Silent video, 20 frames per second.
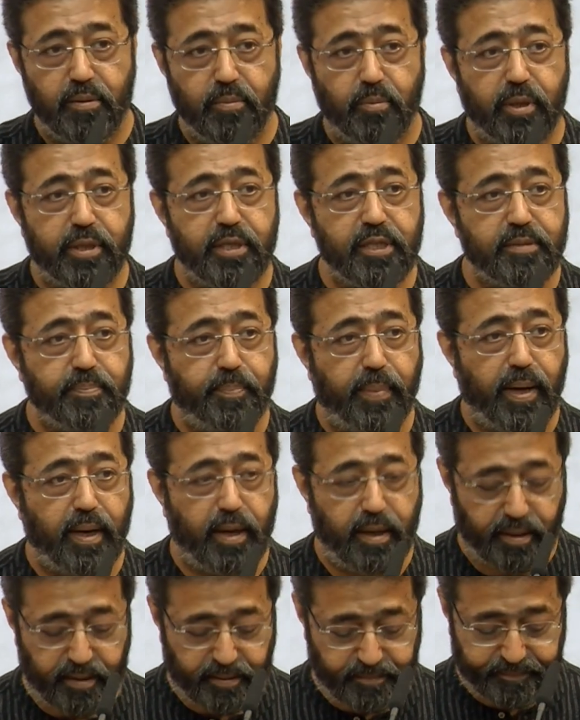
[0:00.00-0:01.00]
What is
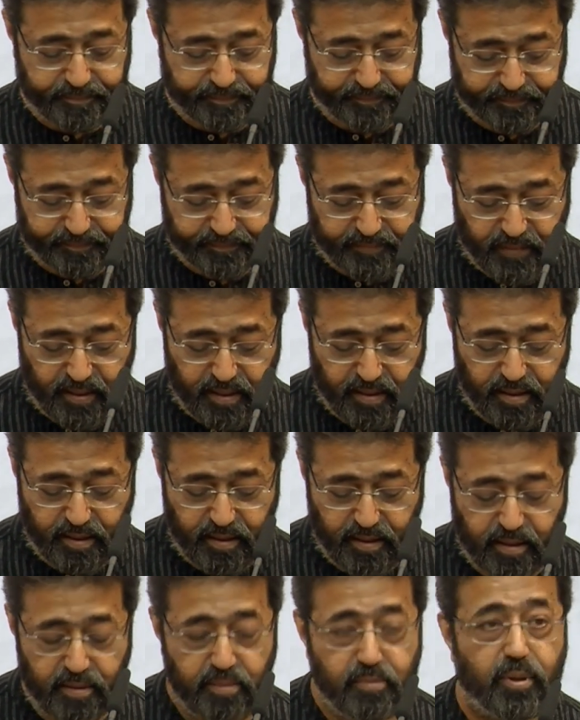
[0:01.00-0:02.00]
par?
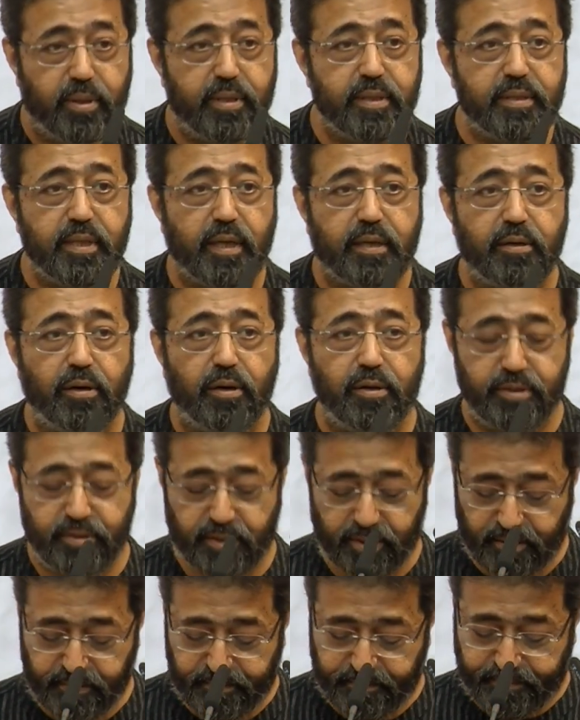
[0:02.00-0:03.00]
What is
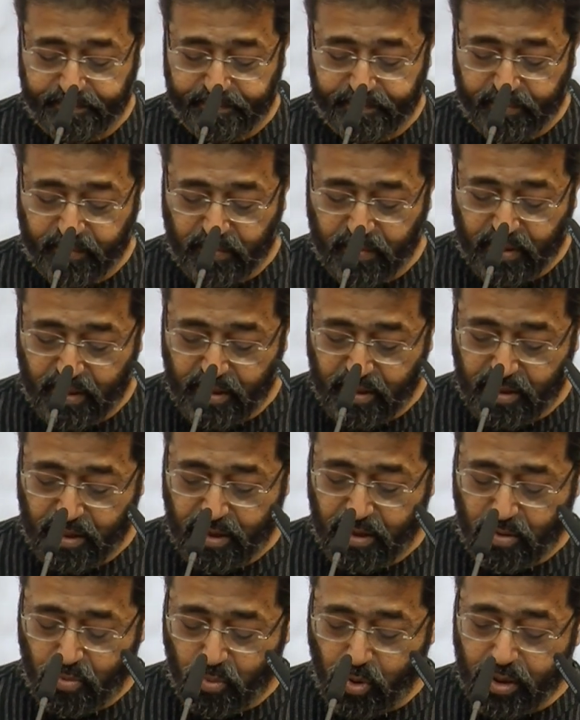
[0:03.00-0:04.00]
across?
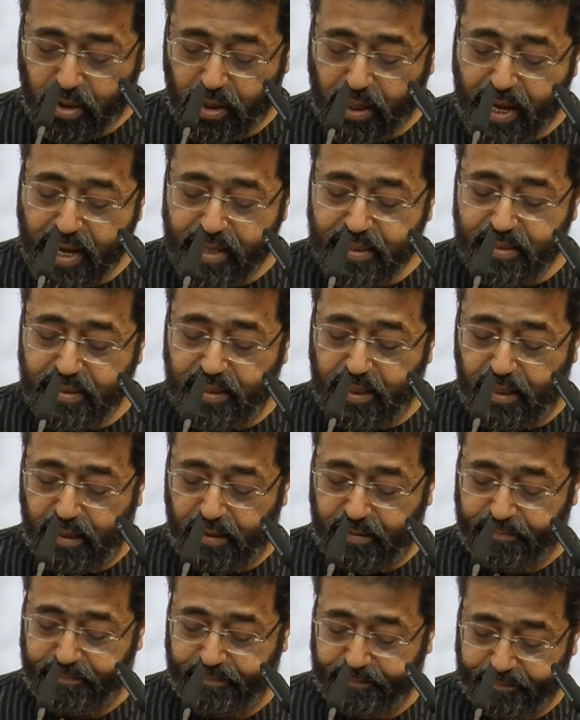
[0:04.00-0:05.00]
What lies
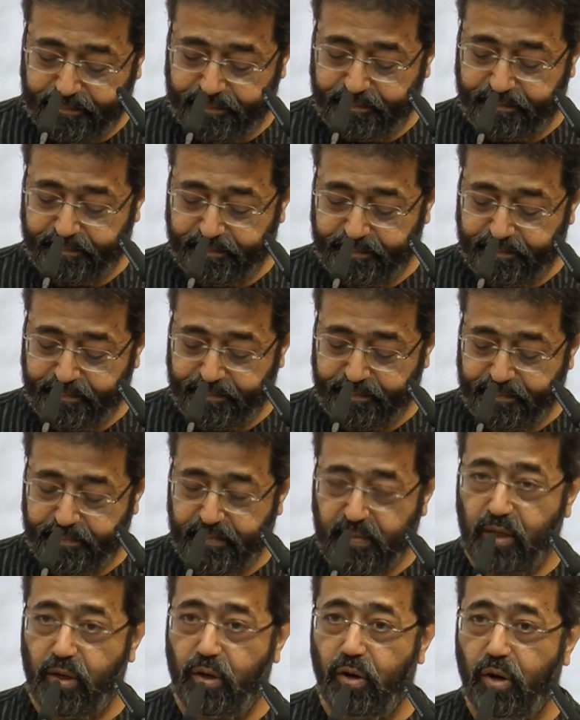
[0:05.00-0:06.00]
there?
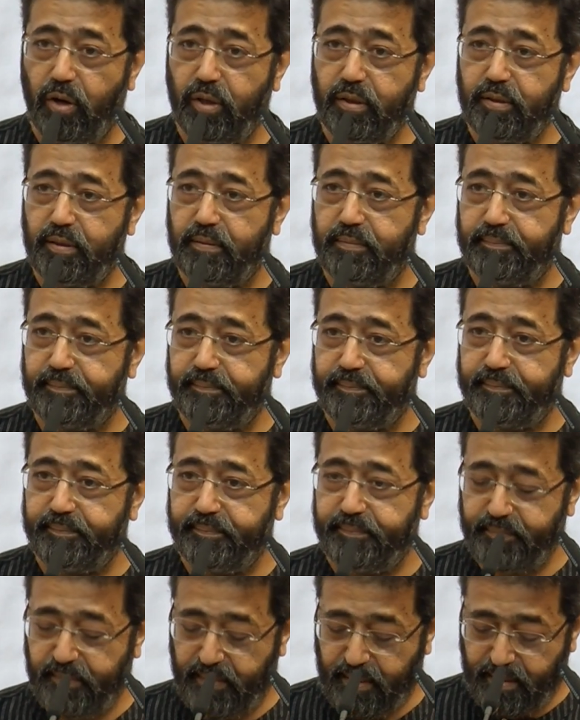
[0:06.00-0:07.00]
God?
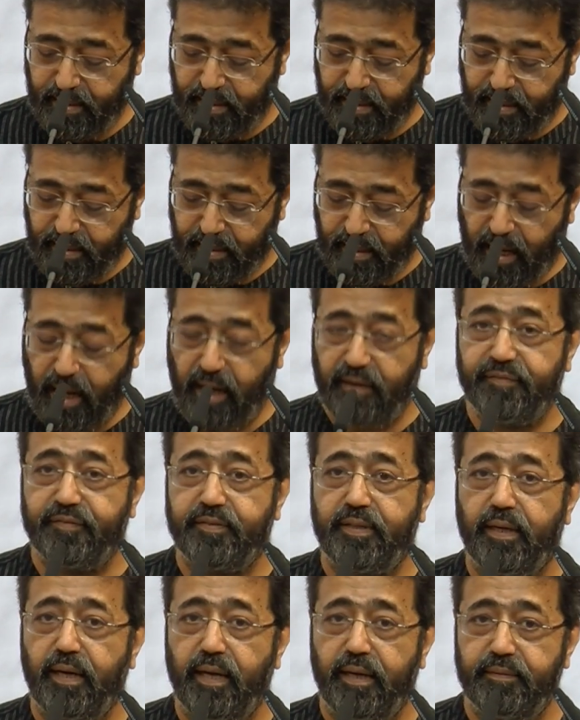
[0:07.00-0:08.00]

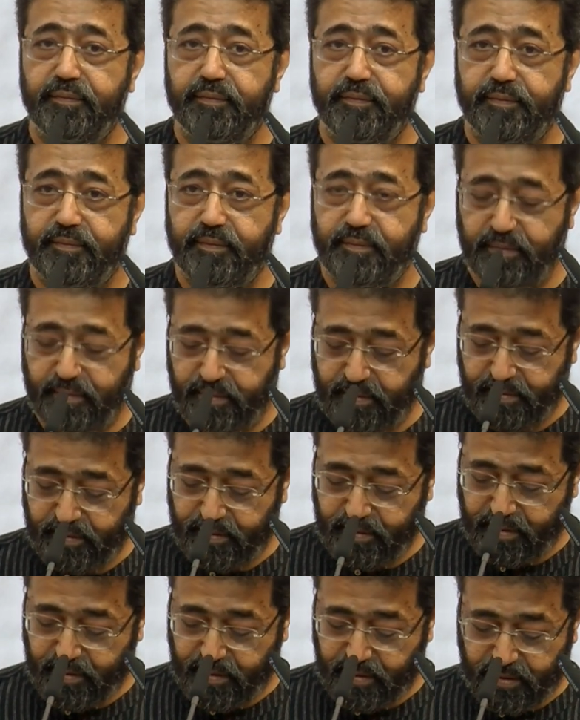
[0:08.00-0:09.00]
Afterlife?
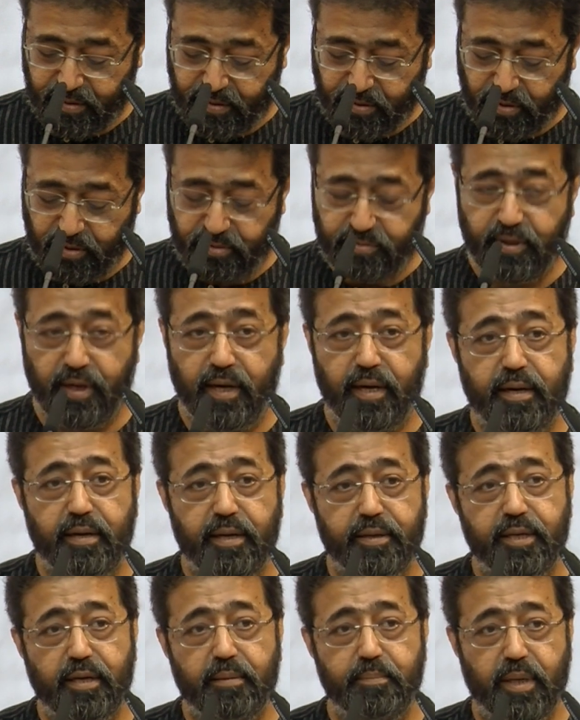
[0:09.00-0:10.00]
Or really
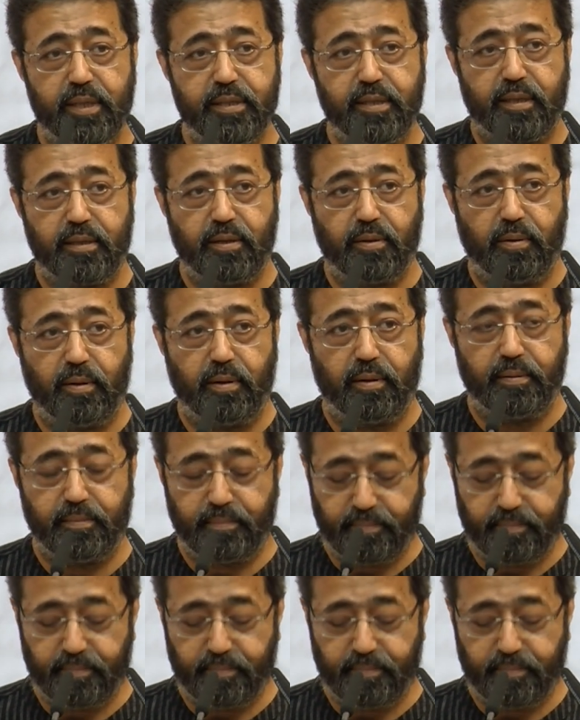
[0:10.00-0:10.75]
nothing much at all?